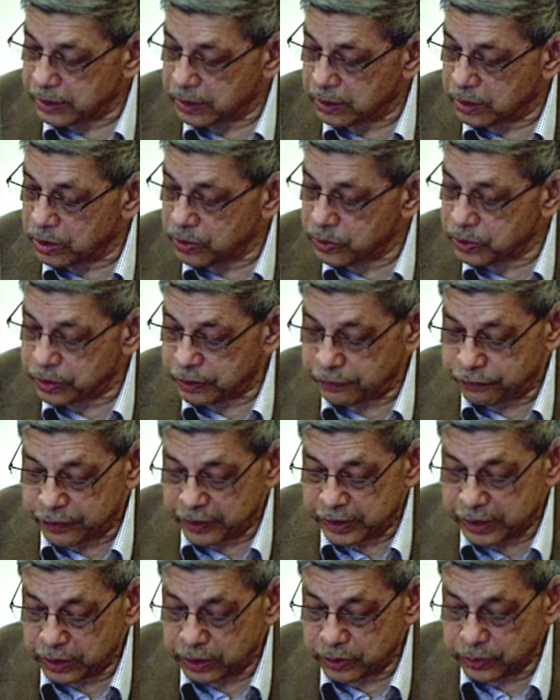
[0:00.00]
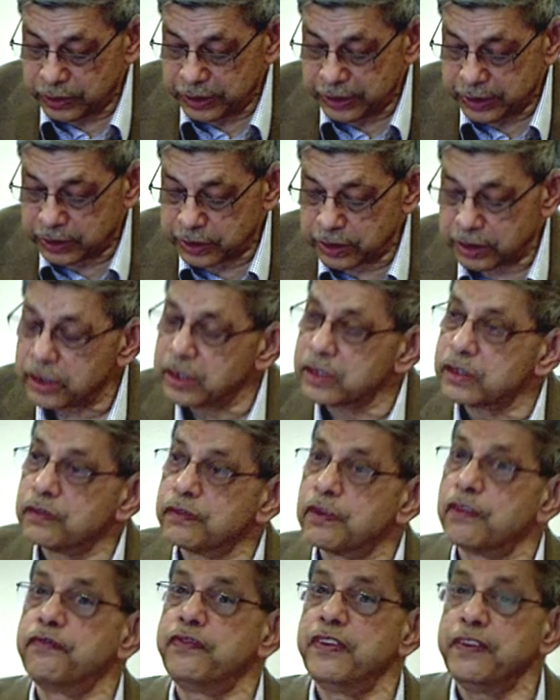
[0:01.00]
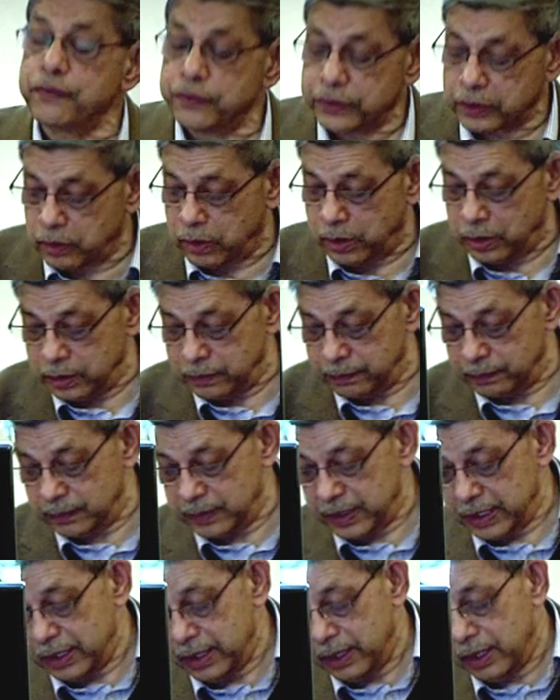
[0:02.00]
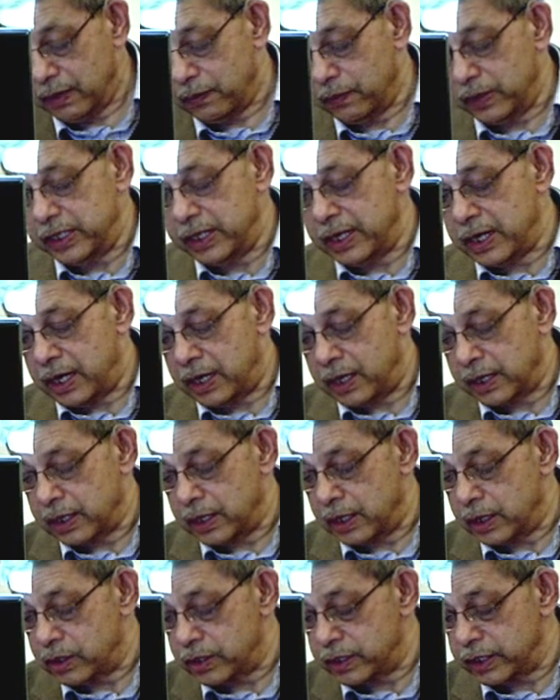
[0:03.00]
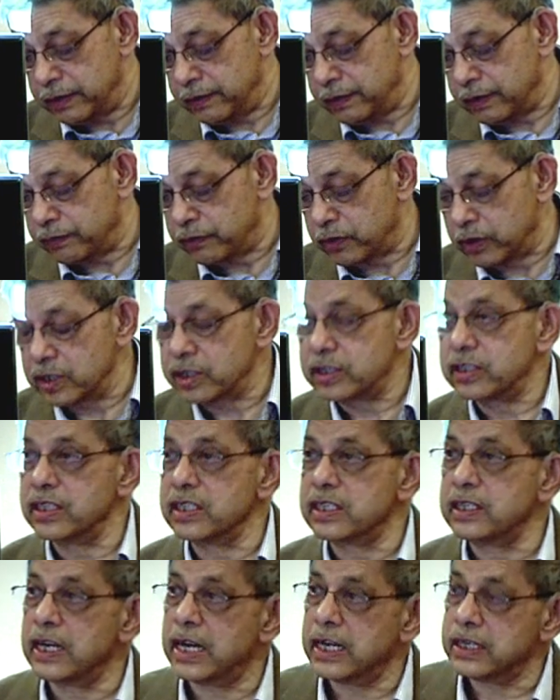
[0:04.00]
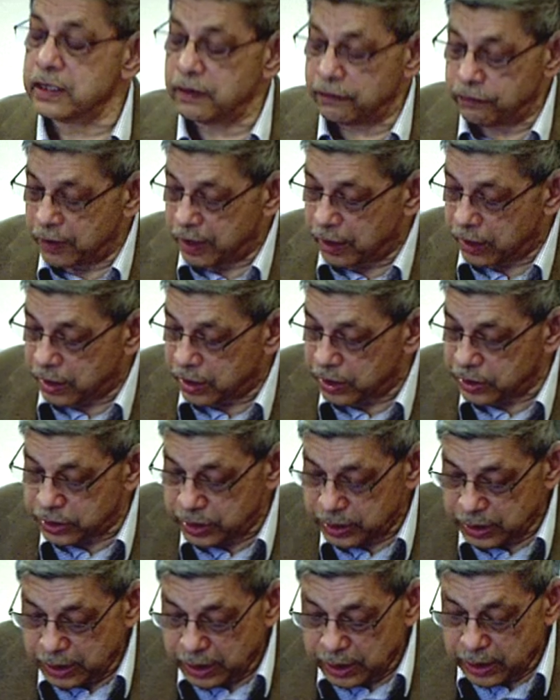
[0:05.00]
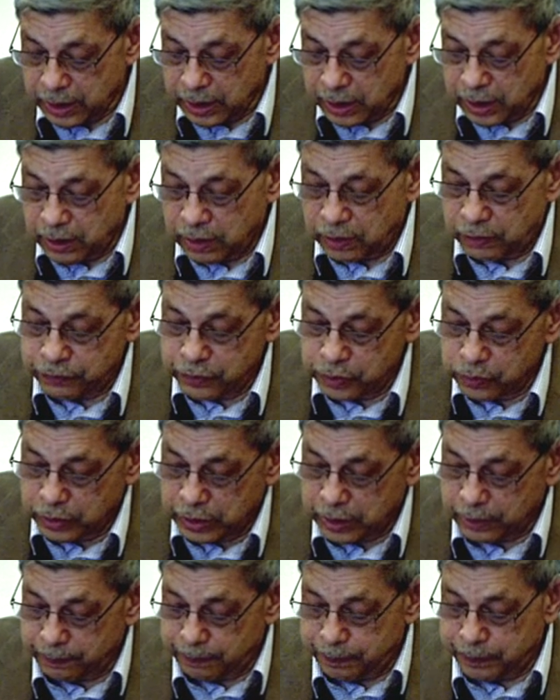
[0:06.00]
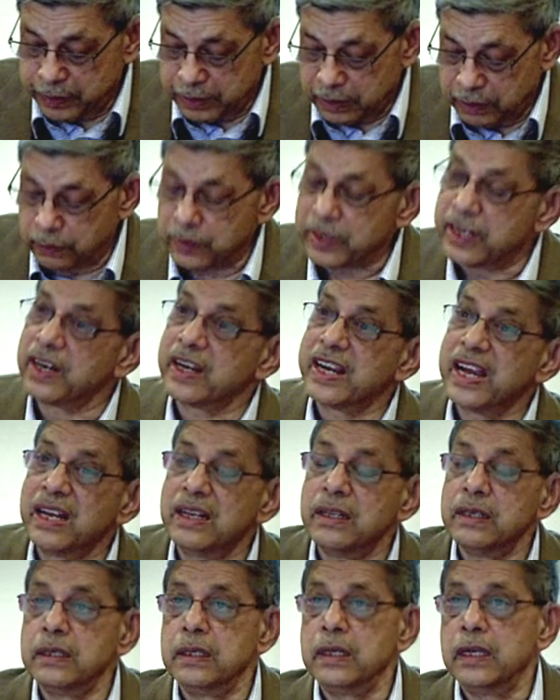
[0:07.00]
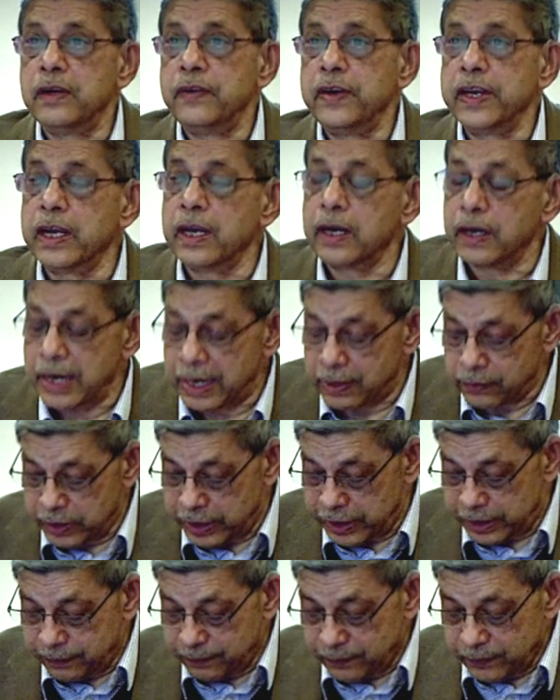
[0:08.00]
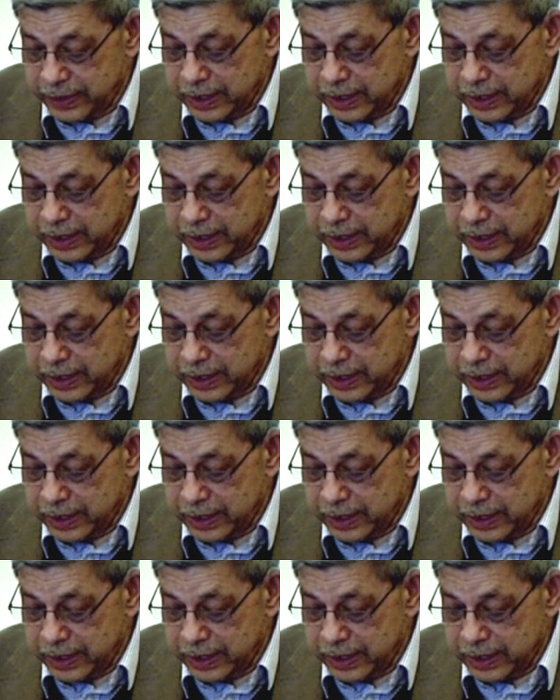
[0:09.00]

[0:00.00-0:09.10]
those referring to the existence of a fifth column within our country, for instance, Nigel Farage of UKIP, were again ringing loudly.